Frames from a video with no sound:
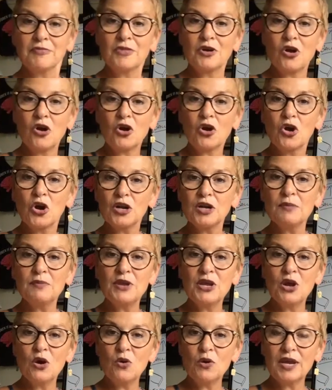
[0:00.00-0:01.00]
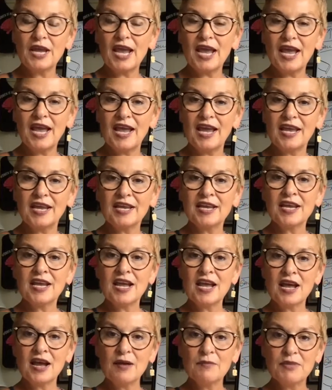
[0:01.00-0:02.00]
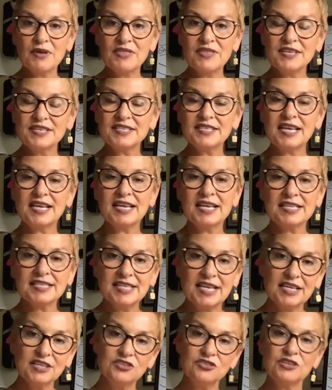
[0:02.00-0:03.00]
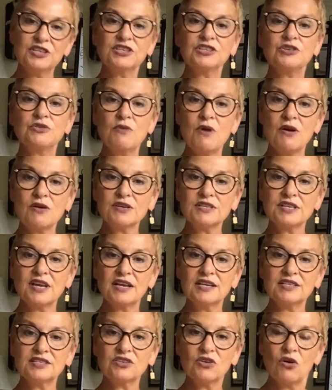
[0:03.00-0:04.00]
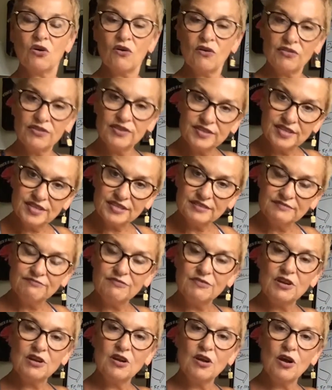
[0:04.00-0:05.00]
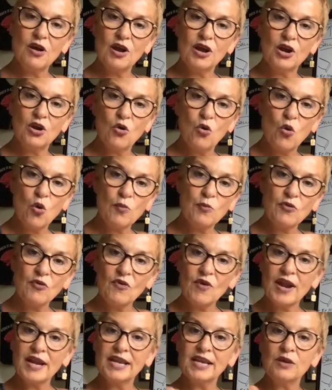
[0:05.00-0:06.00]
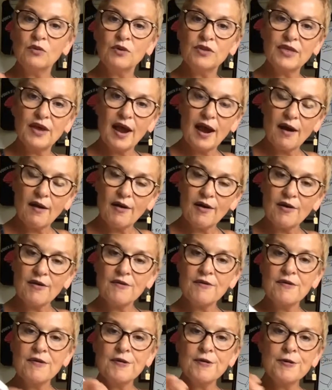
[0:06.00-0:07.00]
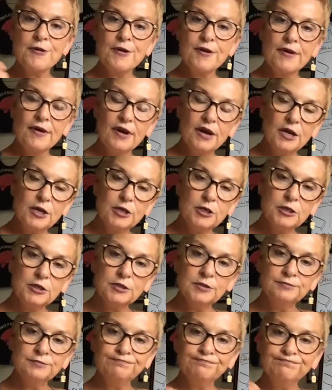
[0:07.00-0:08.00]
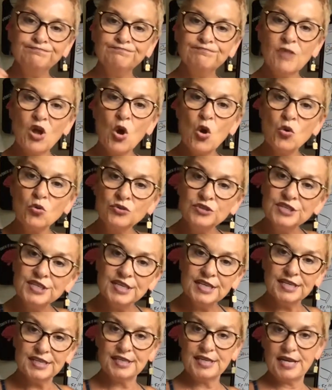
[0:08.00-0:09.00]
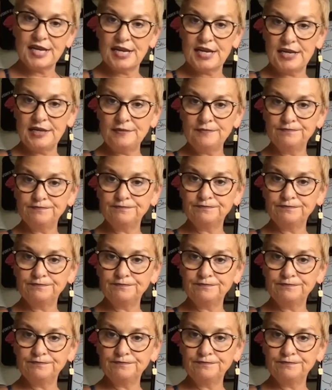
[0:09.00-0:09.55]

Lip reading: are going to be okay, but this thing has entered into our cytosol. This is incorporating with our own DNA,